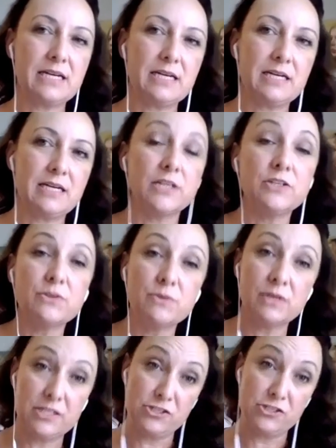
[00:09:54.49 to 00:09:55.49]
a new
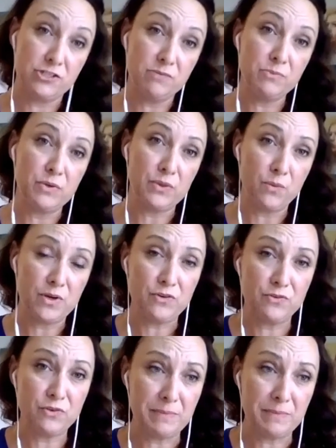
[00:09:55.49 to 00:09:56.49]
relationship with a
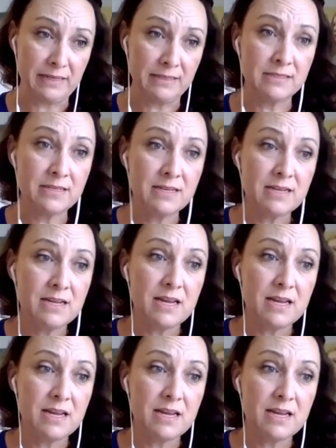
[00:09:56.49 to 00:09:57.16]
wonderful man.